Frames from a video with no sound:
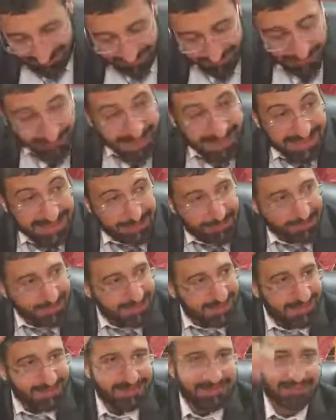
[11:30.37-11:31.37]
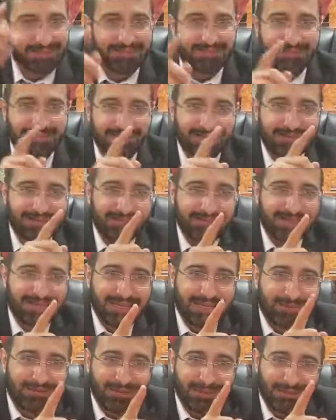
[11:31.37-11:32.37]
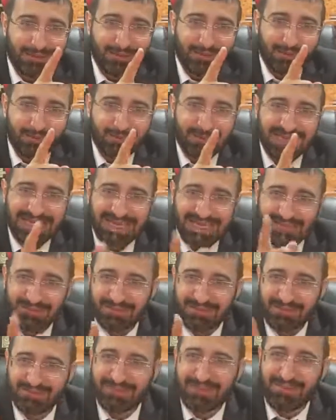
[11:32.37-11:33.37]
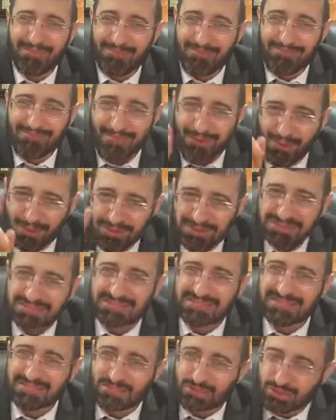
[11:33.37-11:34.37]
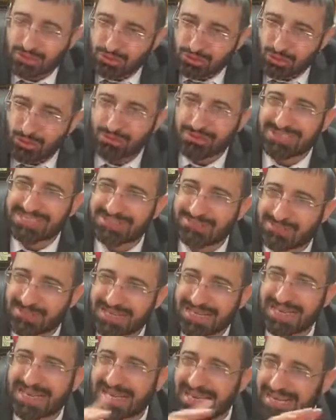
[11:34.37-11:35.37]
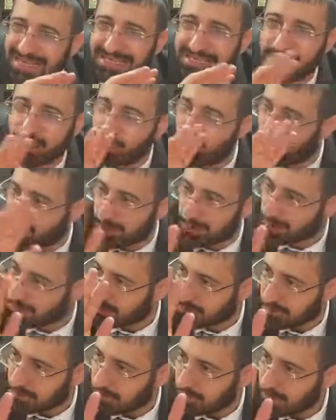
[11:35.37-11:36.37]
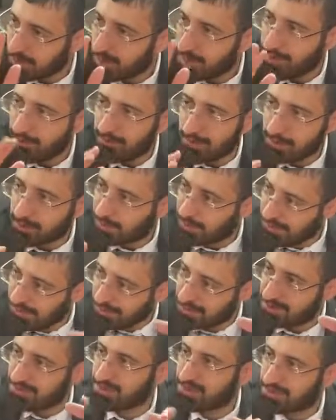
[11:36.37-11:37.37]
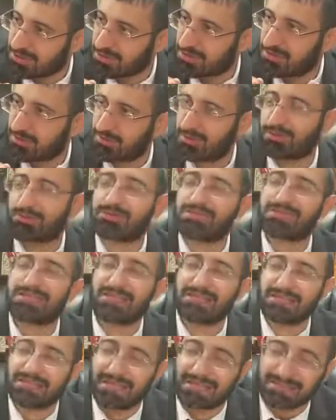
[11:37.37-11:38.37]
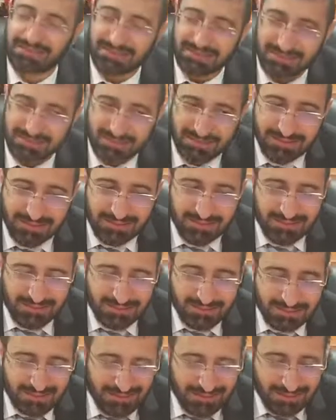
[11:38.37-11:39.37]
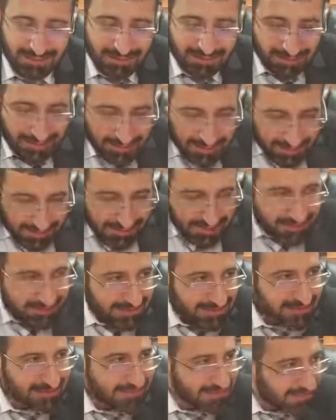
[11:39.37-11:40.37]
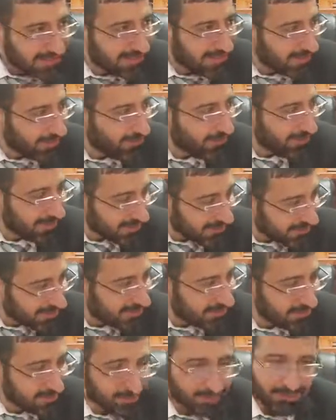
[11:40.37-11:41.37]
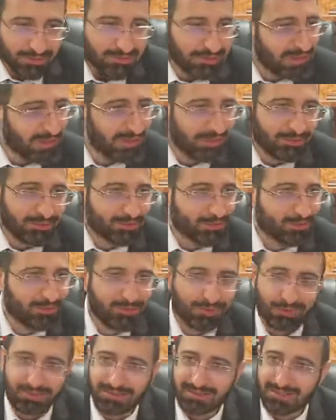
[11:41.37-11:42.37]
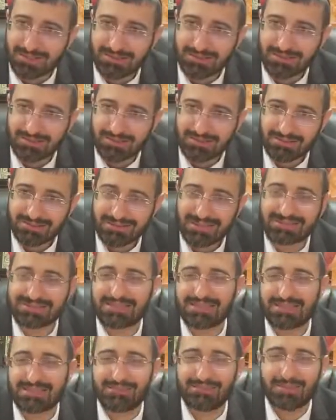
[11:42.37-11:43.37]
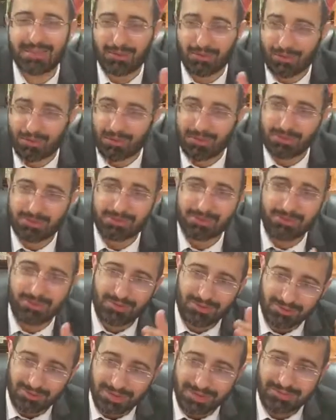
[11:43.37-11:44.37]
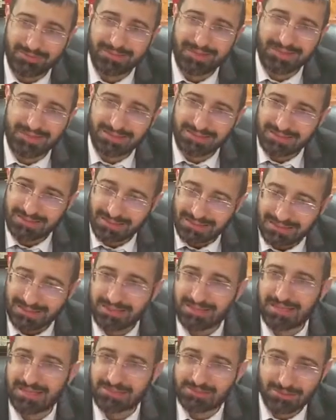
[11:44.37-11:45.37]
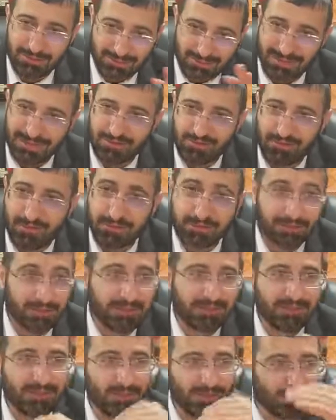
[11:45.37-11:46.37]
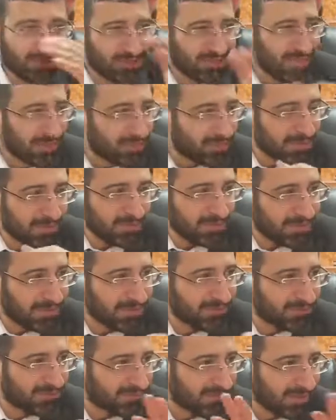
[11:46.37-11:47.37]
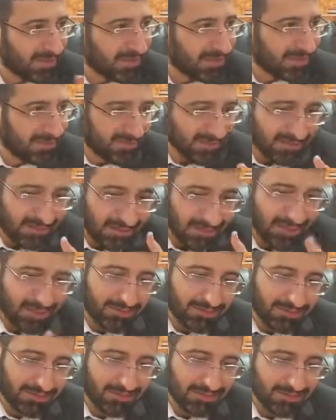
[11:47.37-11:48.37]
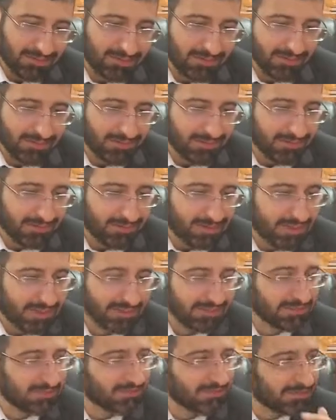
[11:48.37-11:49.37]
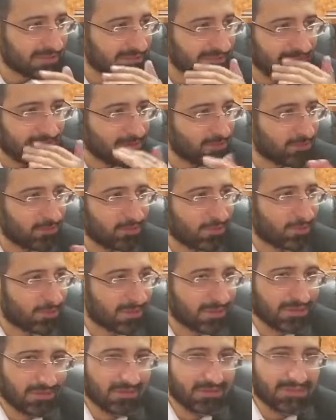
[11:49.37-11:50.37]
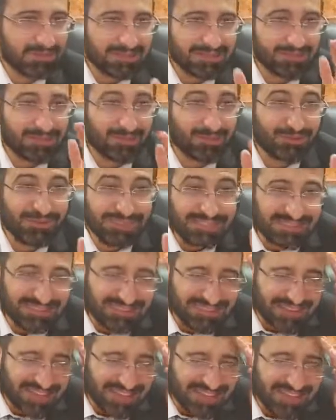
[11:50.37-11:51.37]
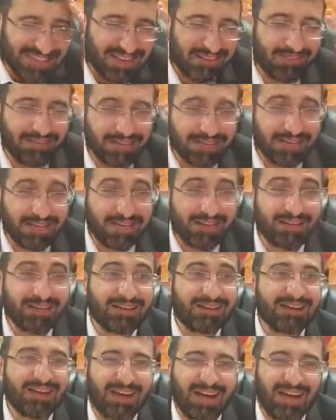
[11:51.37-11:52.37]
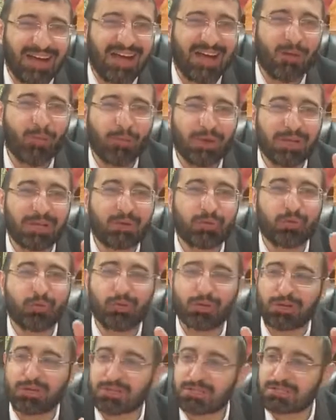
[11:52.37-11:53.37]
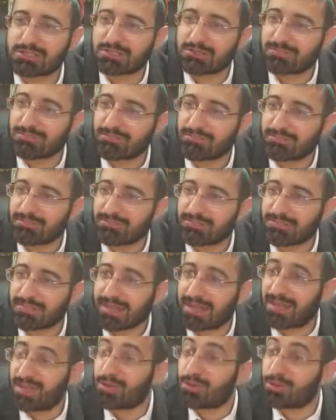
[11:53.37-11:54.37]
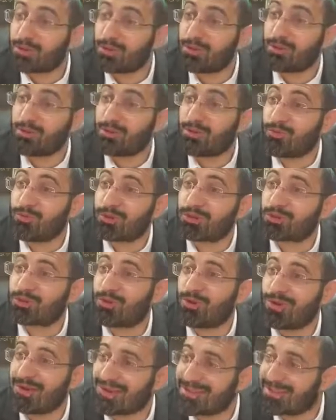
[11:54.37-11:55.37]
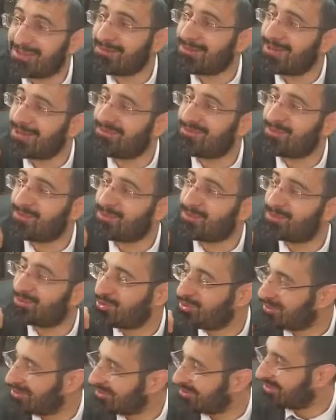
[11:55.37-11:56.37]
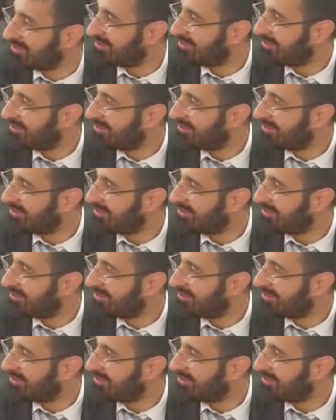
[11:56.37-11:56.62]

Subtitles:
By the way, even though Birkat Kohanim, the most strongest bracha in the world, when you bless your children or you stand under the tzitzit and wait, listen to, you're not allowed to talk. Some say Baruch Hu Baruch Shmo, Amen, Yei Ratzon, that's fine. But to say psukim, our custom is not to talk. It's to listen in kavana how it works. And look what Kohanim have to be doing.